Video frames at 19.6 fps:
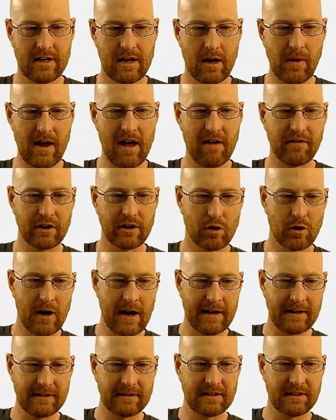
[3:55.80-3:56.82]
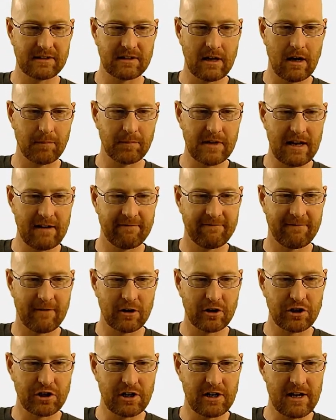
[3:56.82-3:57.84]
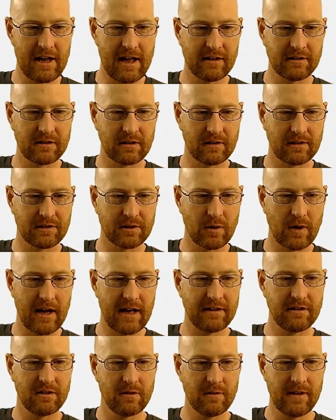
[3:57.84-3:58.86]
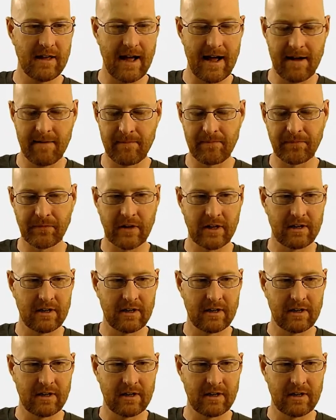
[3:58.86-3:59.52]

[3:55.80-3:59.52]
Now we haven't created this update function yet, so let's go ahead and do that.